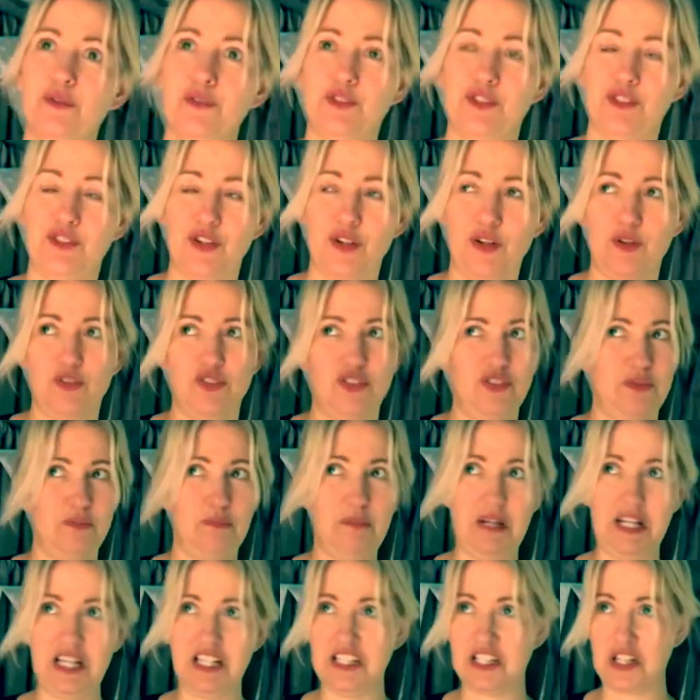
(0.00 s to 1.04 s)
who doesn't know, just
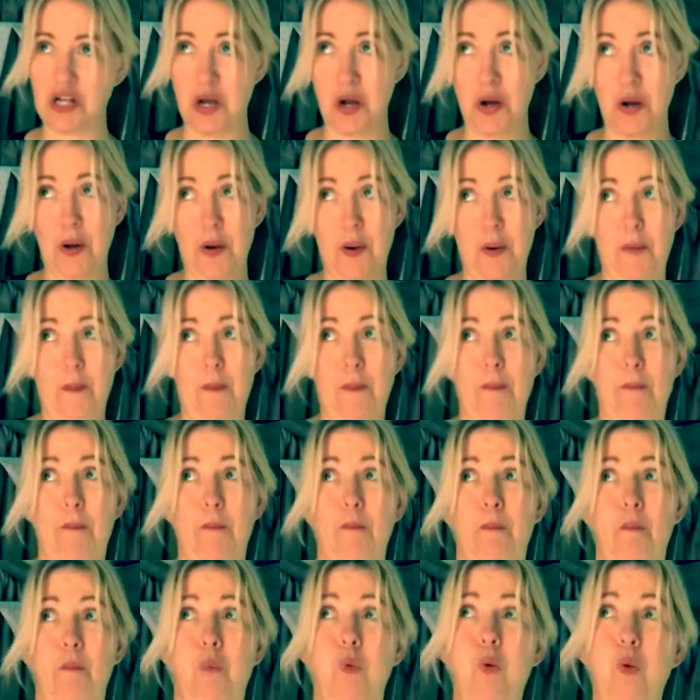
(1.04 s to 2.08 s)
means
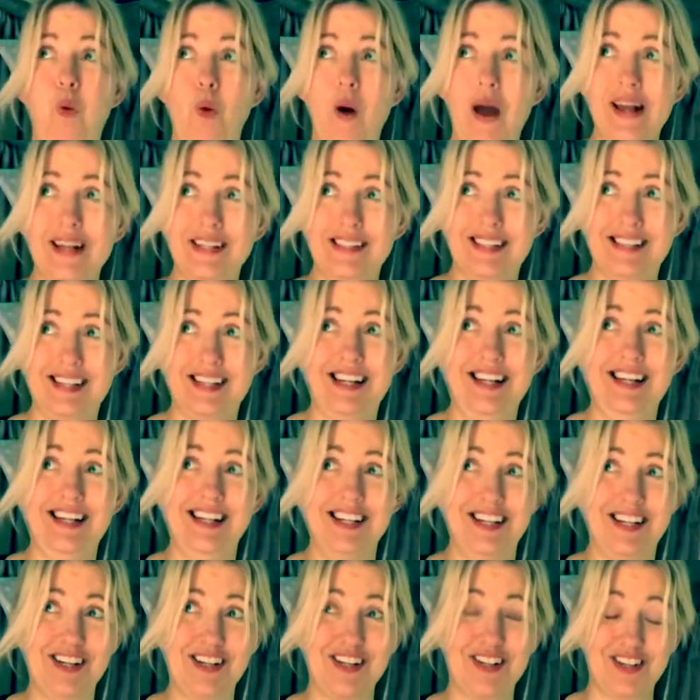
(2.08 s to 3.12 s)
wasting
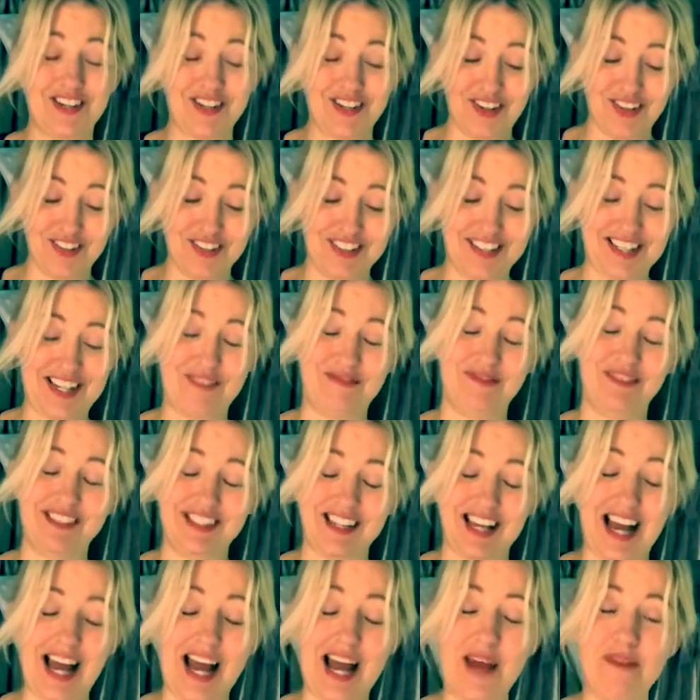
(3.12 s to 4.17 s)
goddamn
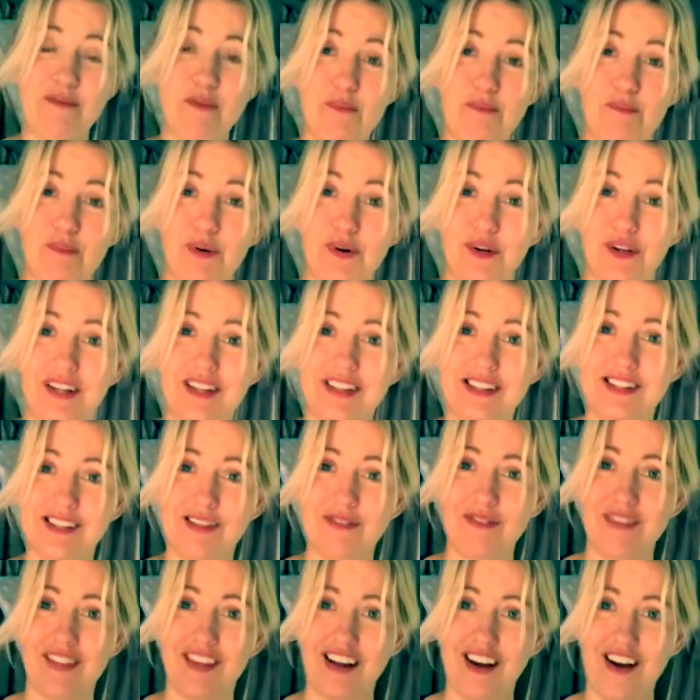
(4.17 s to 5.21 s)
time and putting
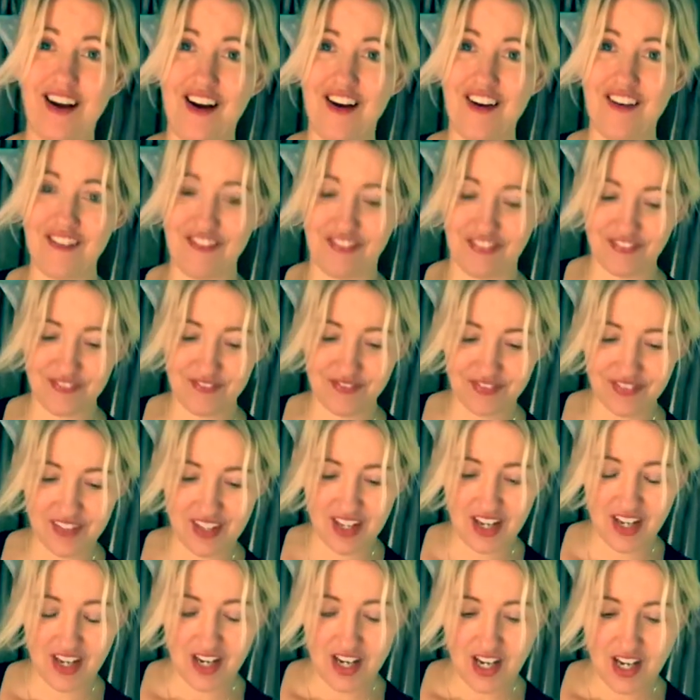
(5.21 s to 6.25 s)
something off.
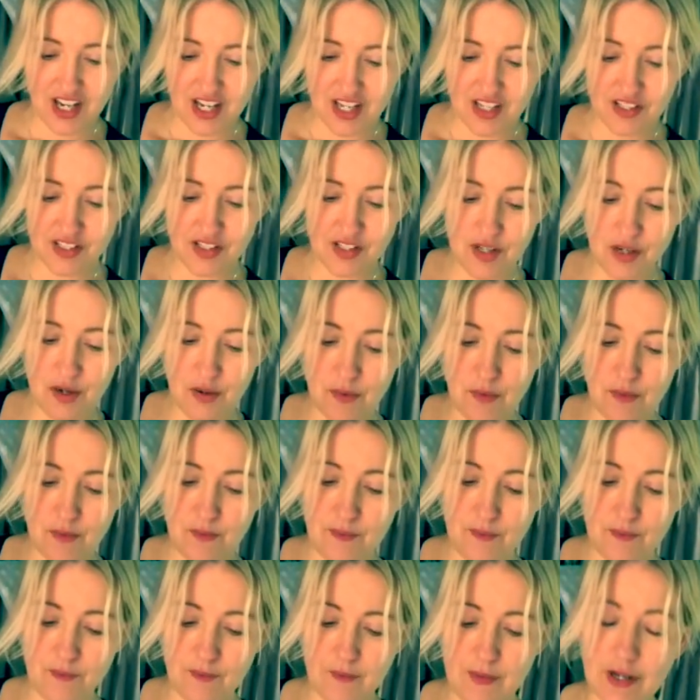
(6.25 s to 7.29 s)
So
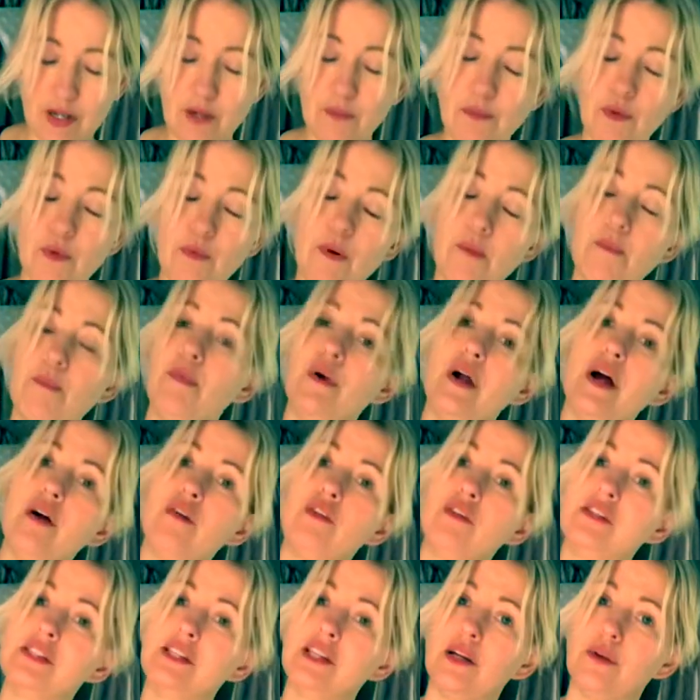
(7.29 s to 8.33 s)
my number one
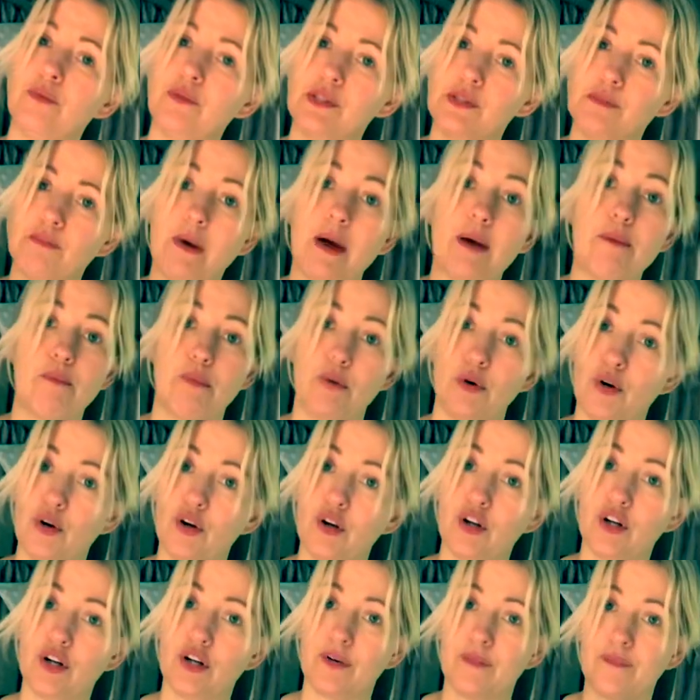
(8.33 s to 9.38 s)
priority was my
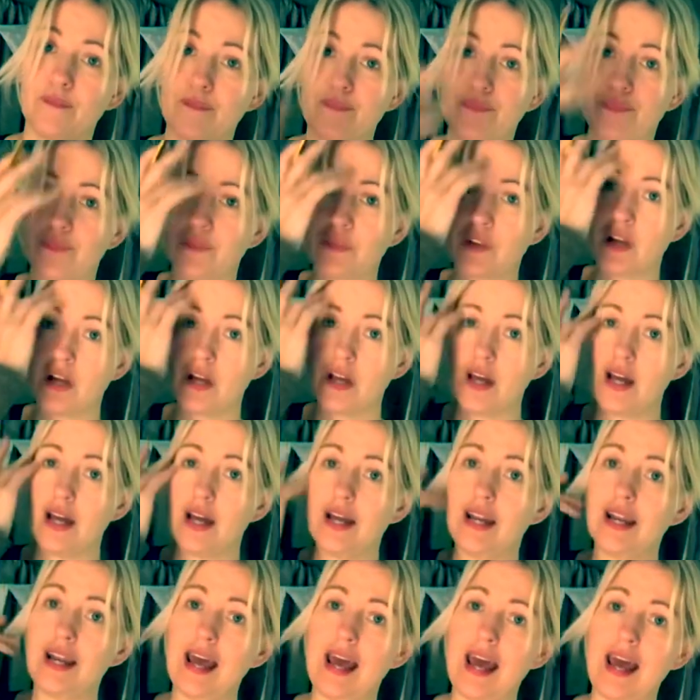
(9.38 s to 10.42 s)
book,
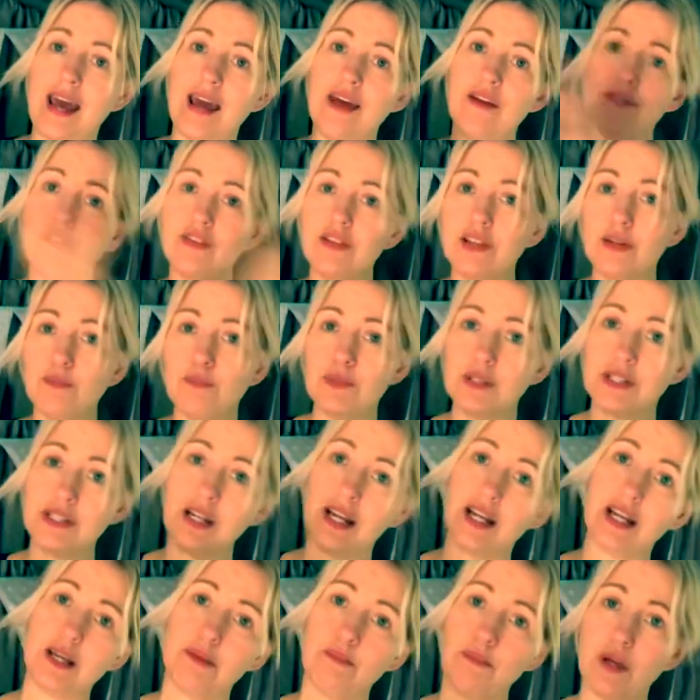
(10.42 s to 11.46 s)
and everything was
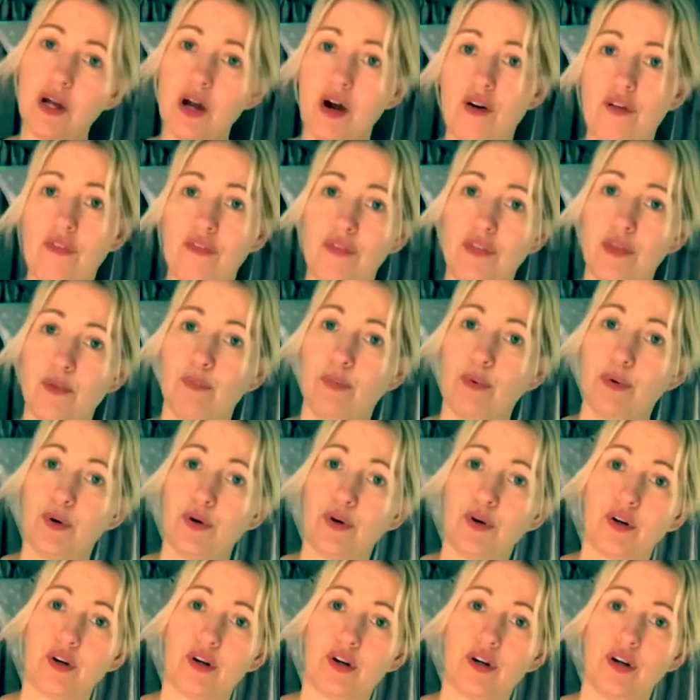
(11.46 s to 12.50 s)
taking me off the
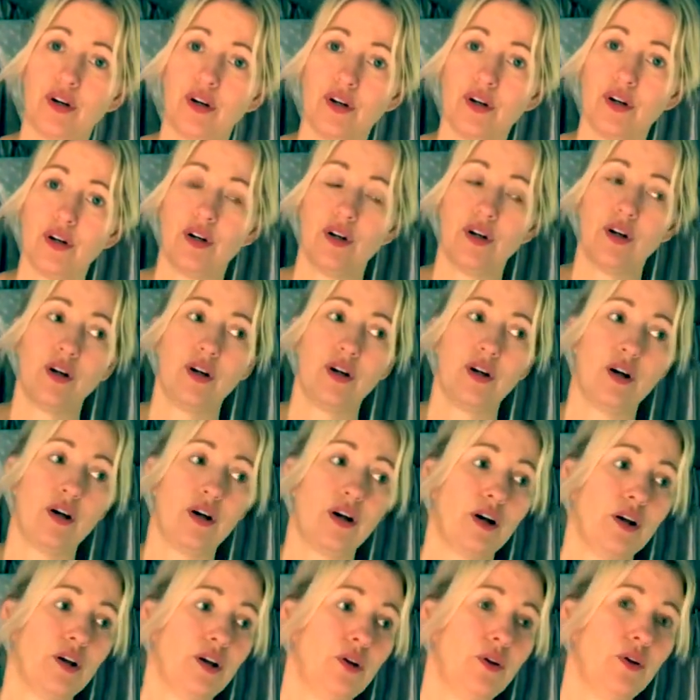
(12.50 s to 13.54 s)
book.
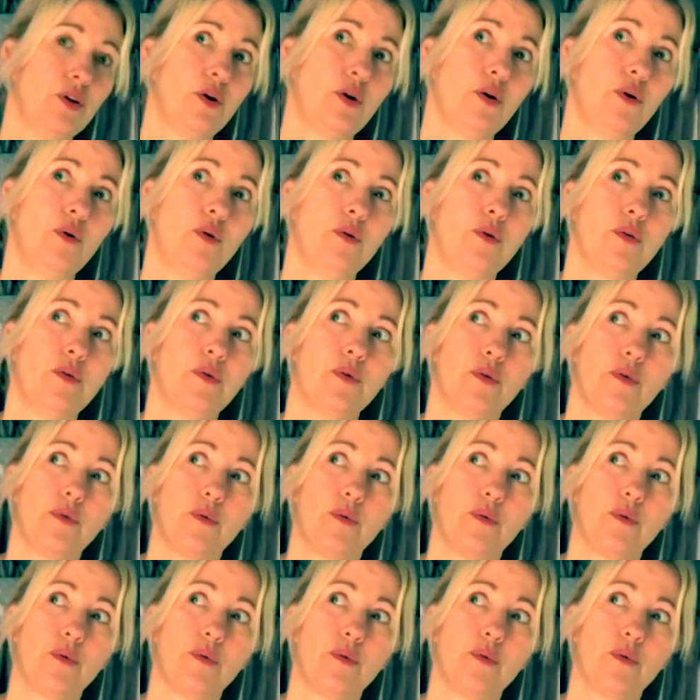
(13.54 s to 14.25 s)
You know,